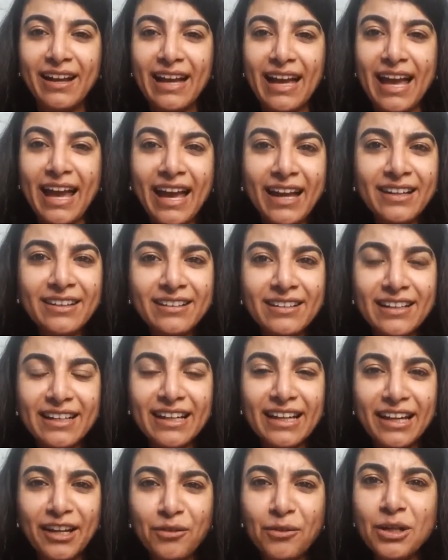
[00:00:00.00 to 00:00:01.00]
And
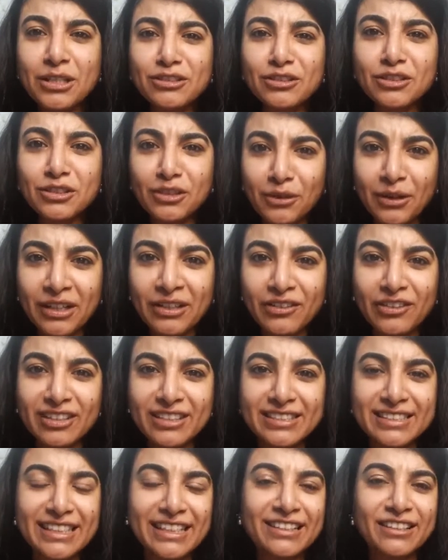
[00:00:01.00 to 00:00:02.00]
it was so
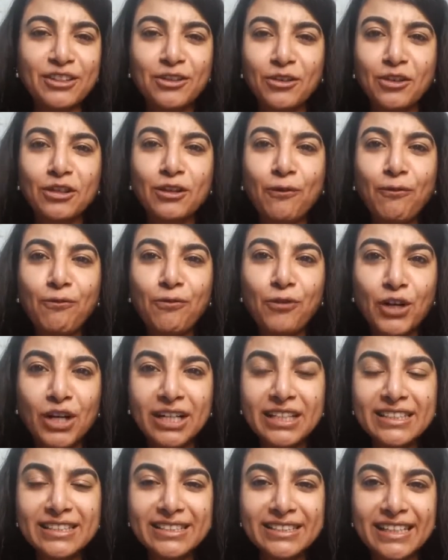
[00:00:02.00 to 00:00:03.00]
interesting. The
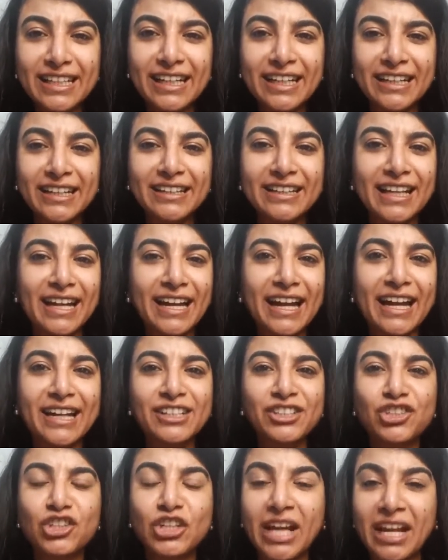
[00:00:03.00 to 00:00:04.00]
first thing that I
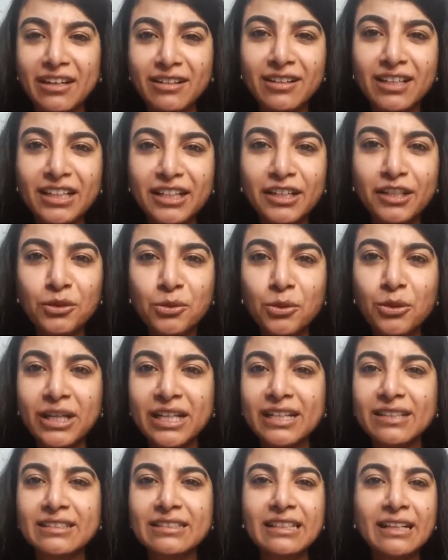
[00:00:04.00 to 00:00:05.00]
generally do
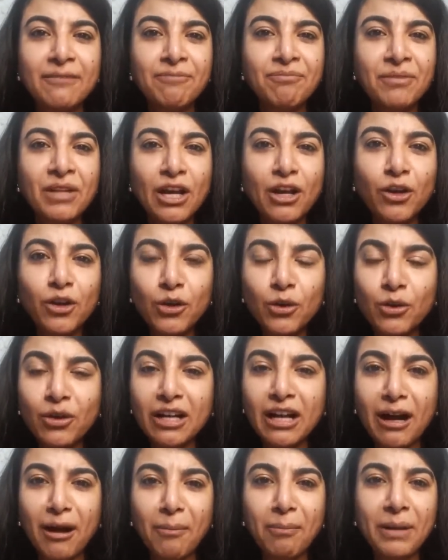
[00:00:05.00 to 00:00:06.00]
is
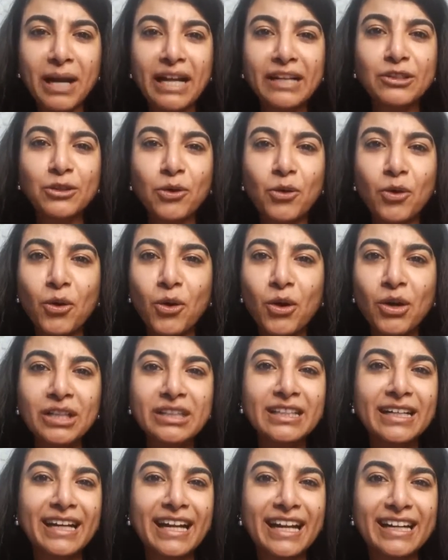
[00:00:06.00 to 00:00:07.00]
look up at all
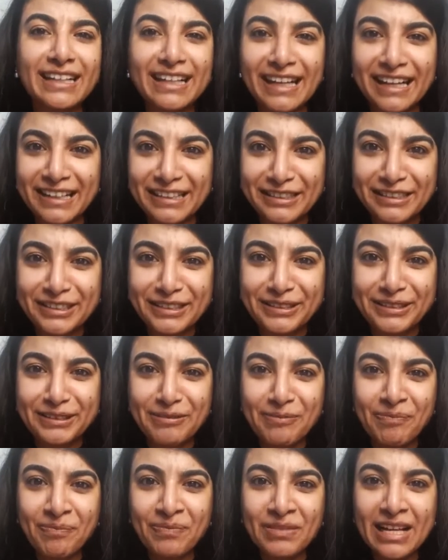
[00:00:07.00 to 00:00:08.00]
the headlines,
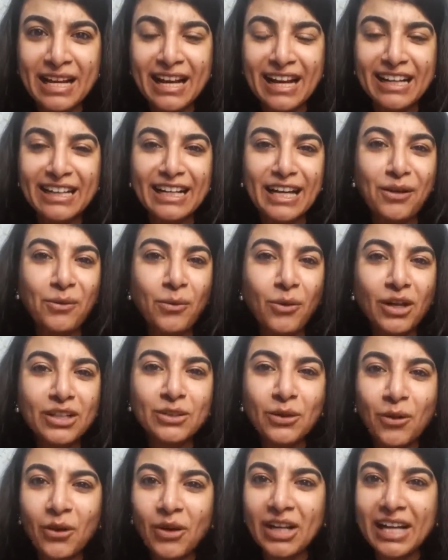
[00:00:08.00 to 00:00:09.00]
like
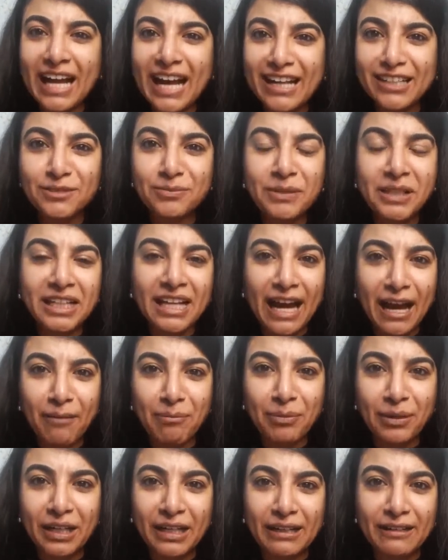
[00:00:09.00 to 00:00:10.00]
what all has been
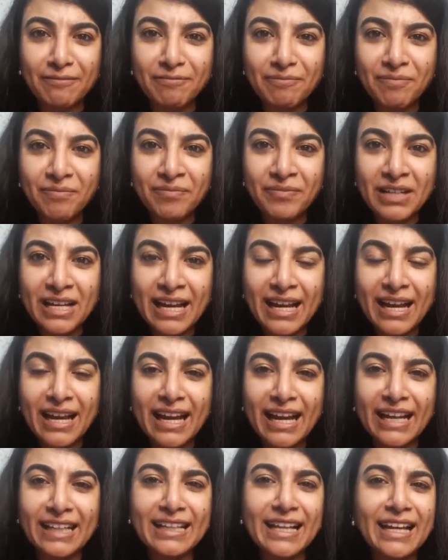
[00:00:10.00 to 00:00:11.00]
happening.
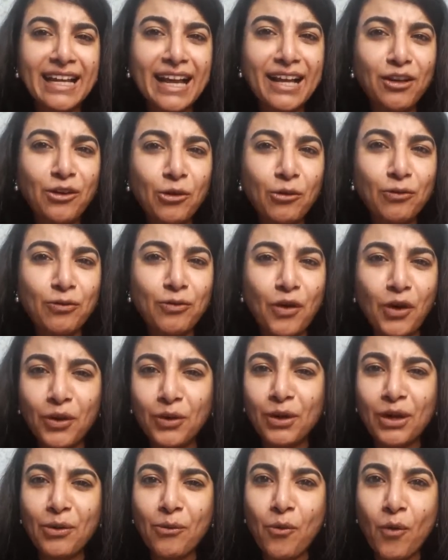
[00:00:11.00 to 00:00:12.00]
And then I look
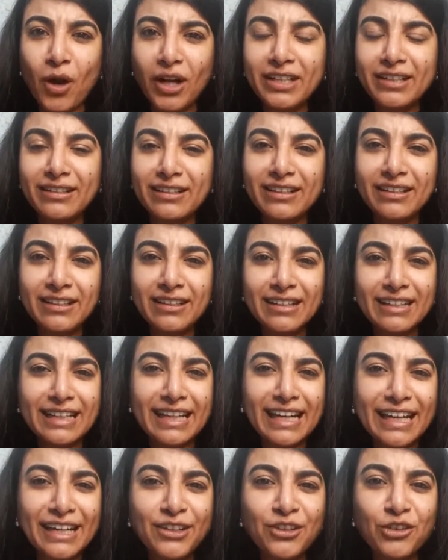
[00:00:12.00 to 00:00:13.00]
for, what
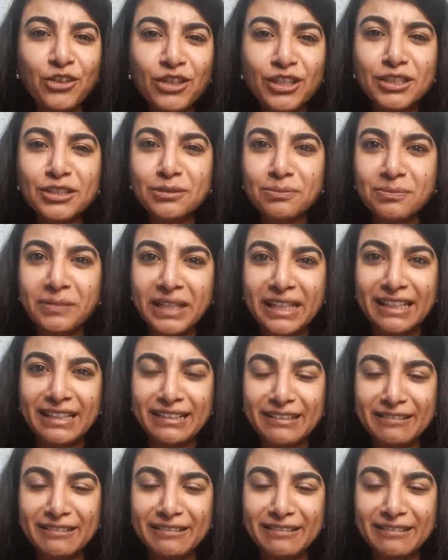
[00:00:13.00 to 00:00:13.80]
interests me?